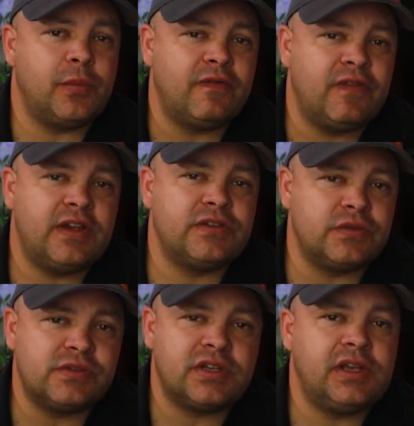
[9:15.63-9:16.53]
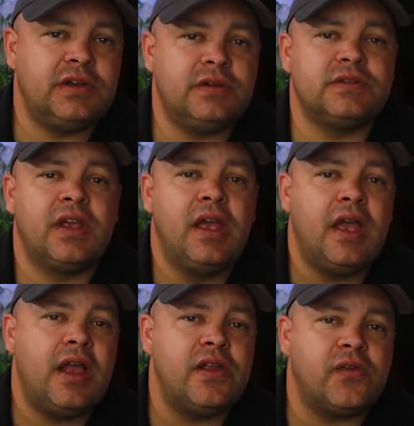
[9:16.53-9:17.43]
your professional skills
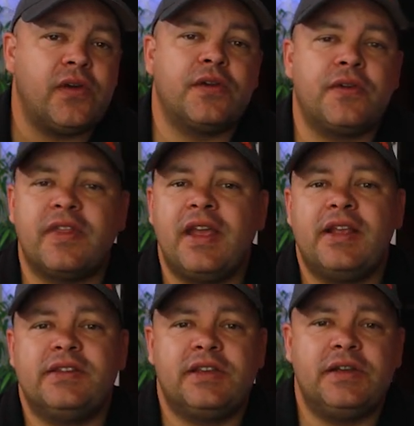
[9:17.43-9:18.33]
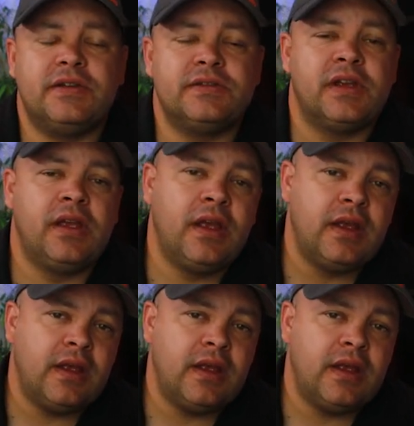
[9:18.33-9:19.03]
and your critical thinking skills